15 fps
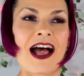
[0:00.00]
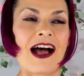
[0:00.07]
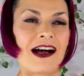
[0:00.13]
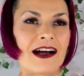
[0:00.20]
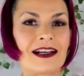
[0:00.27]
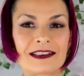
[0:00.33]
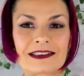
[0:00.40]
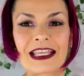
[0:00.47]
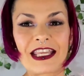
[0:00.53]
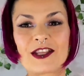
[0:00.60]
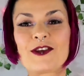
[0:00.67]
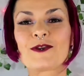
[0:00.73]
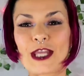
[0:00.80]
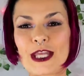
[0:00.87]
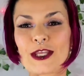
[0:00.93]
thank
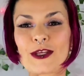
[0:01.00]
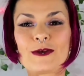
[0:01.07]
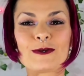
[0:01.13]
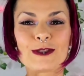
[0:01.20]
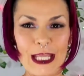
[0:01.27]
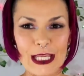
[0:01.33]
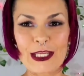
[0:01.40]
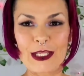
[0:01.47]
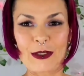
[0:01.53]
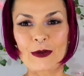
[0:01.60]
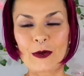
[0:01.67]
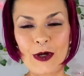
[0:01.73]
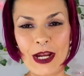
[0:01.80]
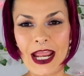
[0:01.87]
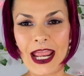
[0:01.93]
you, thank you, thank you.